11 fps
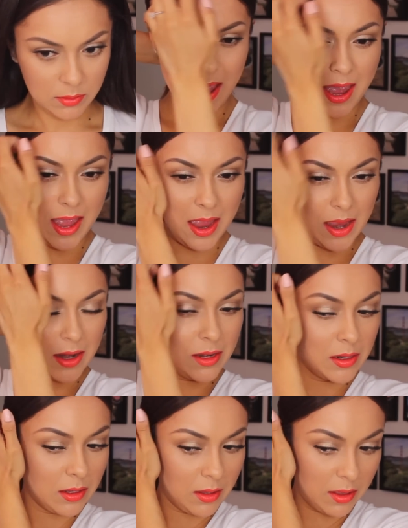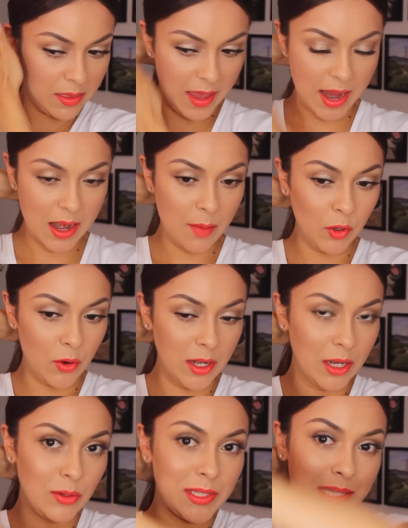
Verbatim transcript: And then I'm going to use